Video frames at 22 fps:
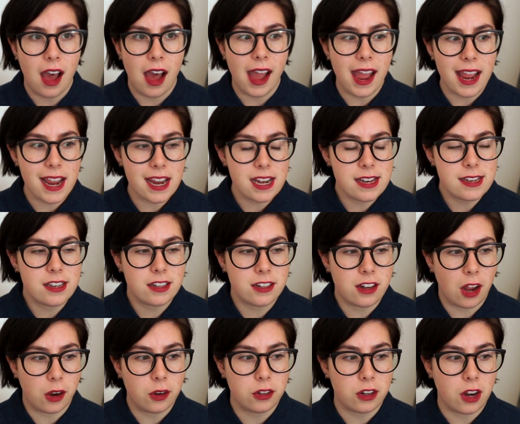I
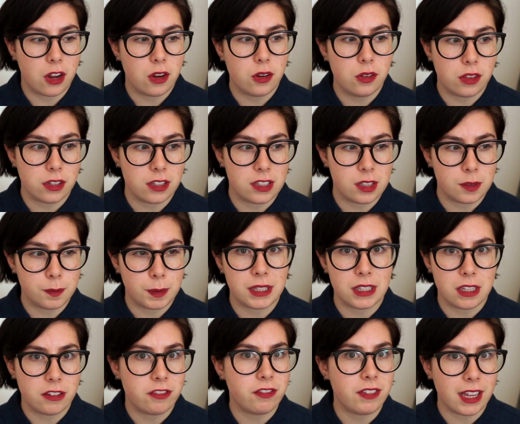don't know the
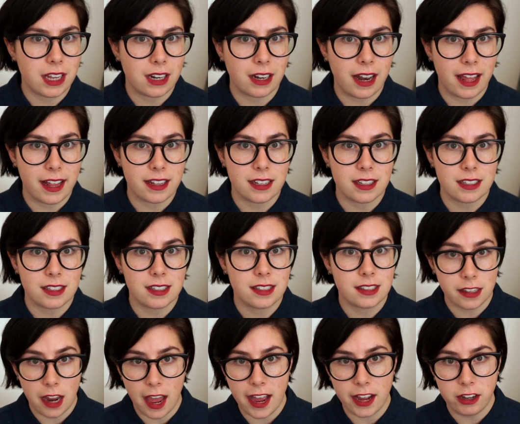specific like
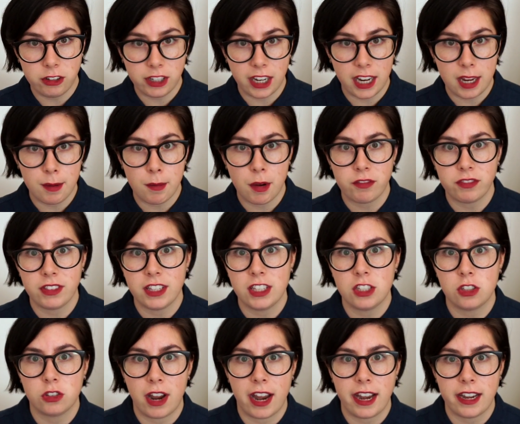style name of
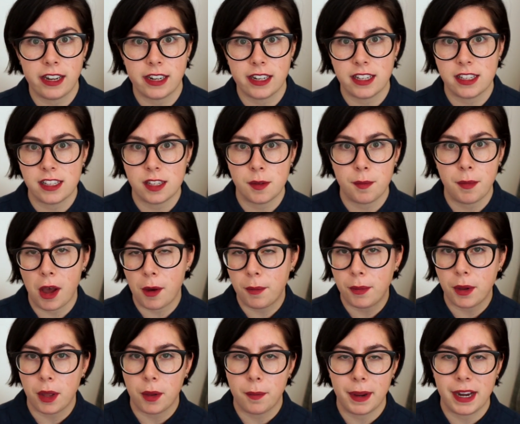these trainers, but
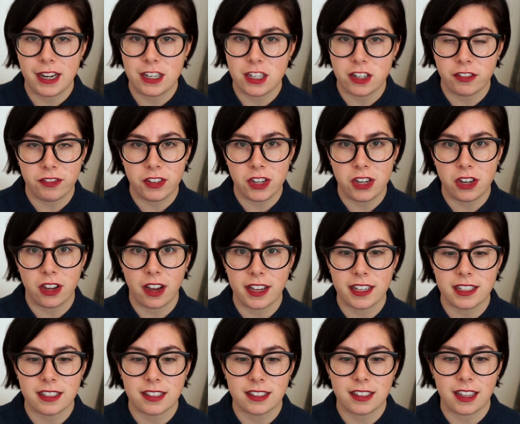I'll put a picture for you
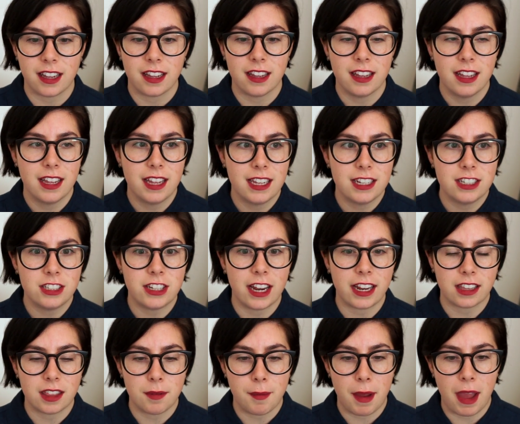guys to
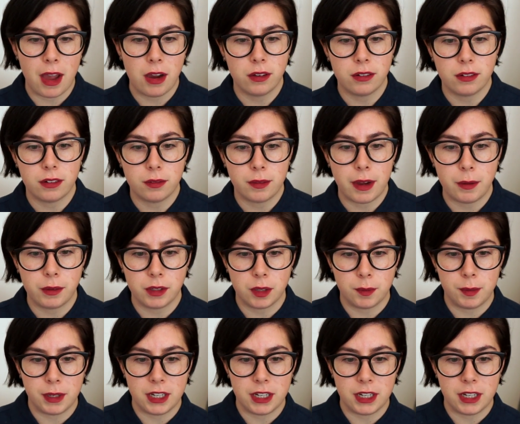check them out. Where will the